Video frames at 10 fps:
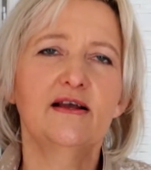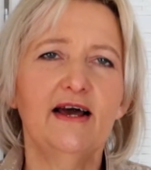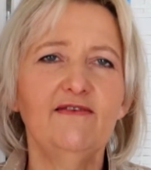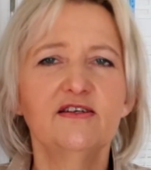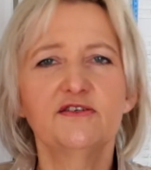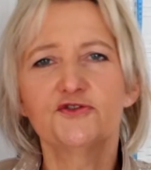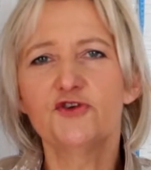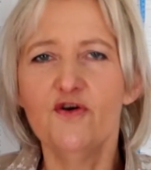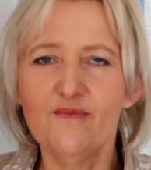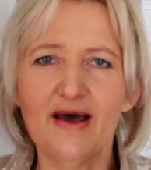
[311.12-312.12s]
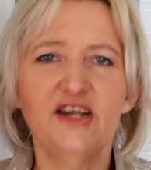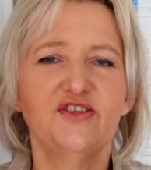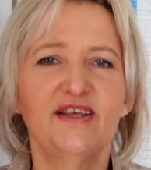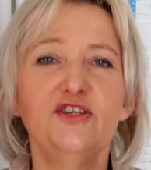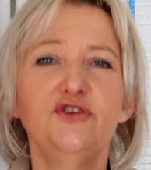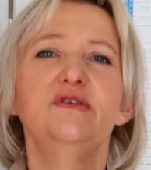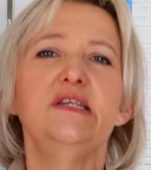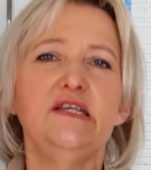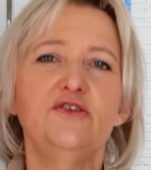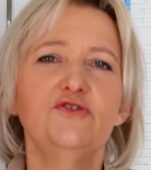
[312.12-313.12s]
covered so much that you
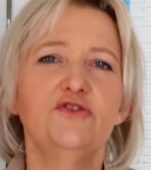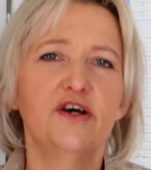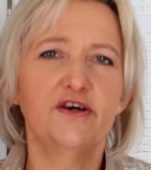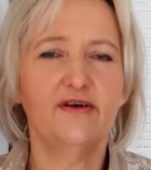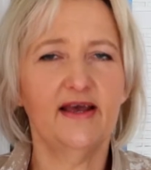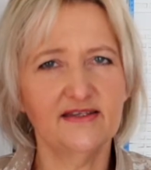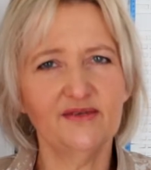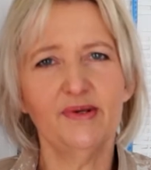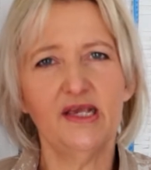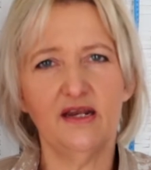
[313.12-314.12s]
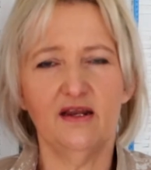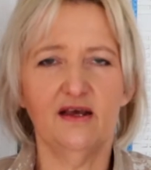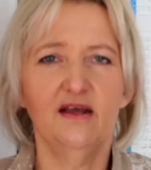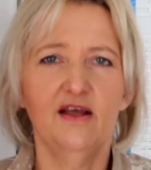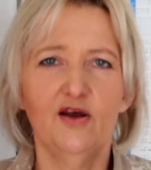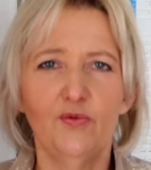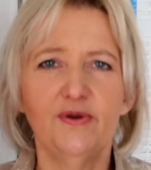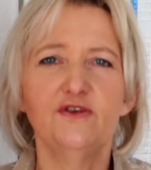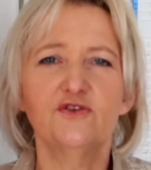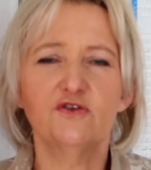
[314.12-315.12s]
need to know as a beginner
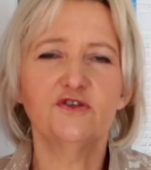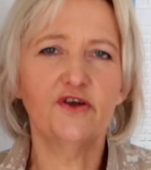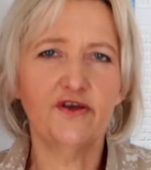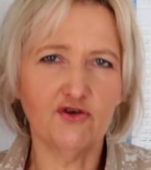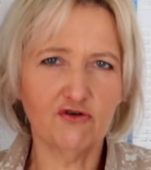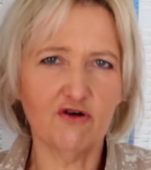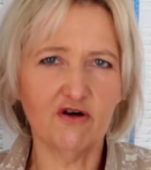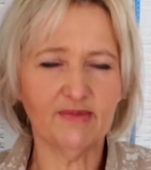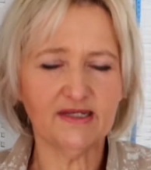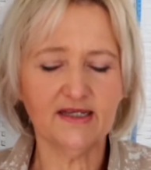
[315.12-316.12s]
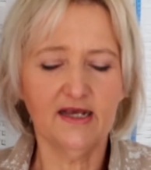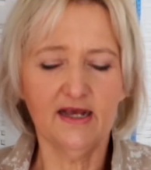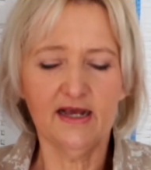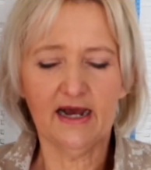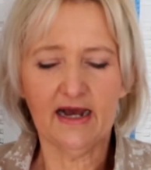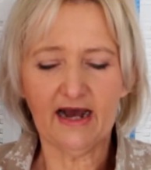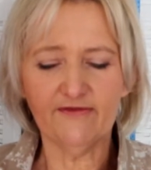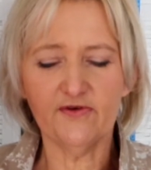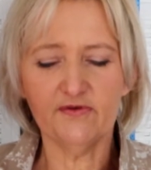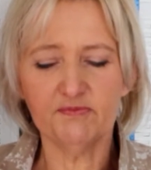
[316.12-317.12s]
when you start sewing your garments.
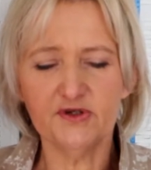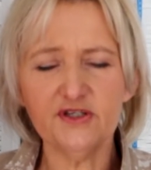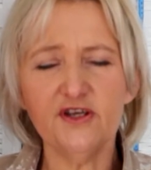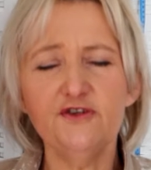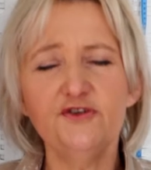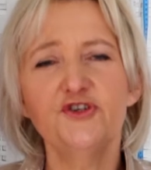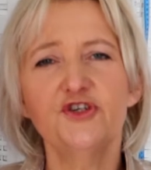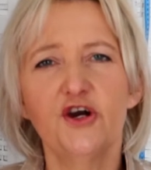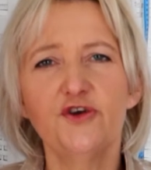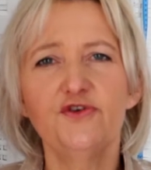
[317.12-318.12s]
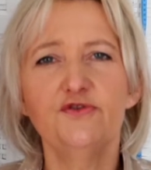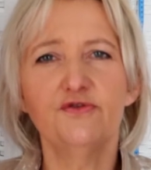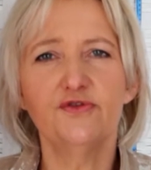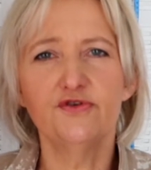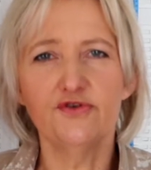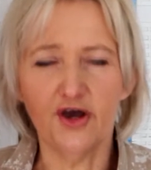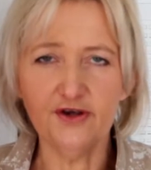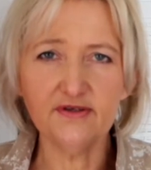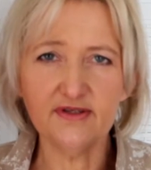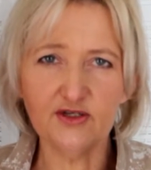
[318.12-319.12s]
I'm just going to show you the
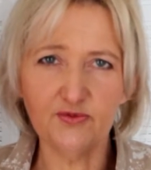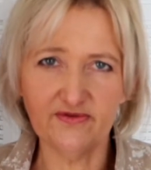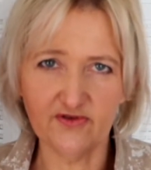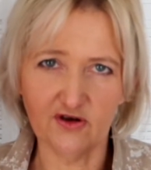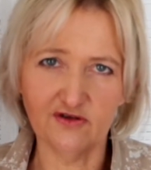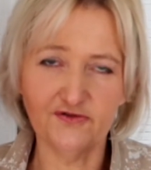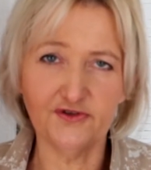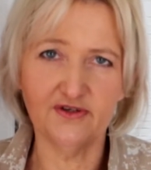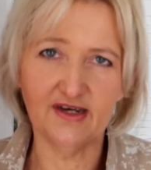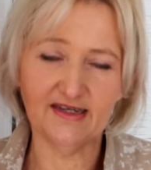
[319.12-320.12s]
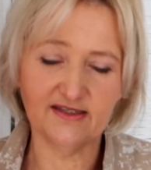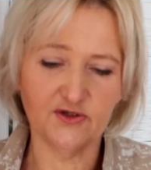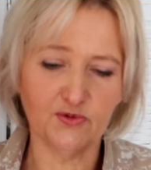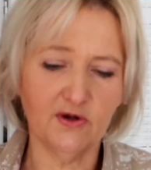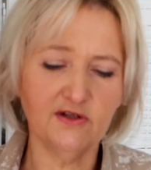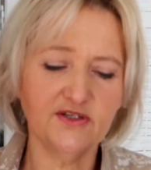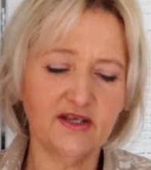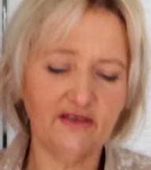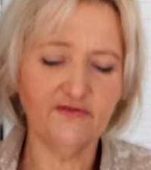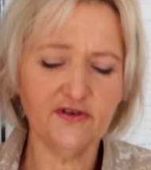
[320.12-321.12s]
notes that we've got for you guys as well. So
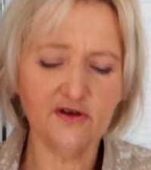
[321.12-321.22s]
if you